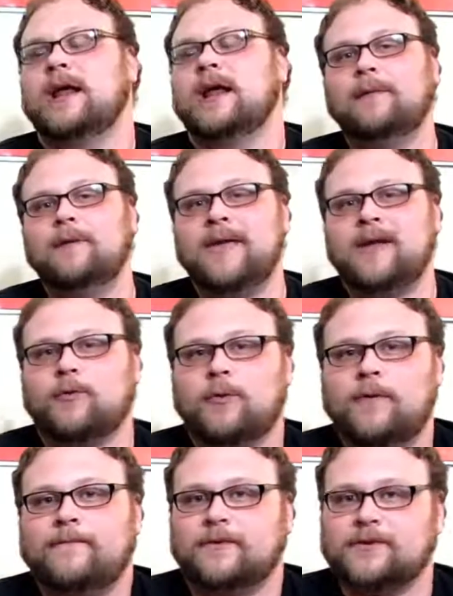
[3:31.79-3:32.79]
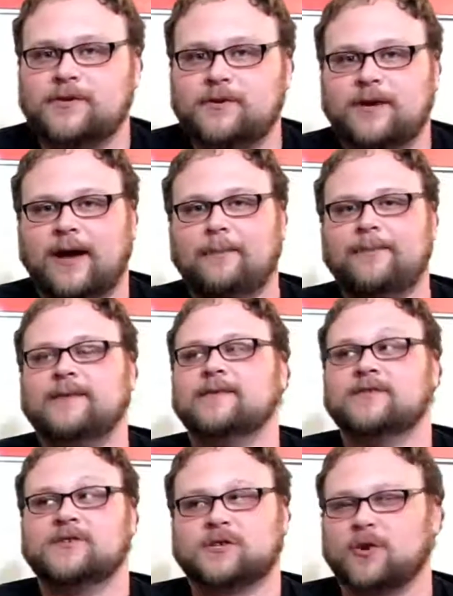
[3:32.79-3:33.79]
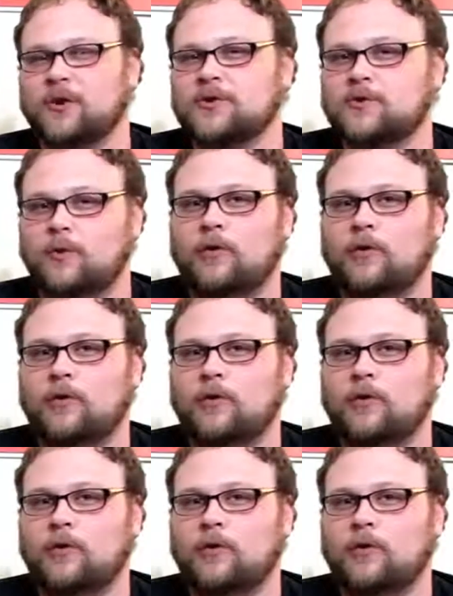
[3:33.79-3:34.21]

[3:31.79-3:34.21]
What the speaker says: I'm going to make room for 2 copies of Scourge